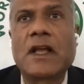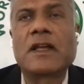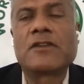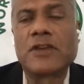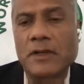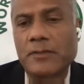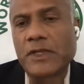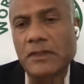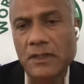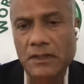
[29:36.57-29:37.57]
I had read up
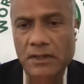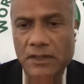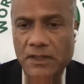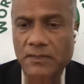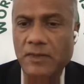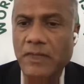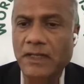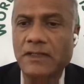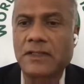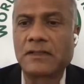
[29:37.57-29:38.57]
in Discover
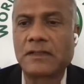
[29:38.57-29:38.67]
magazine,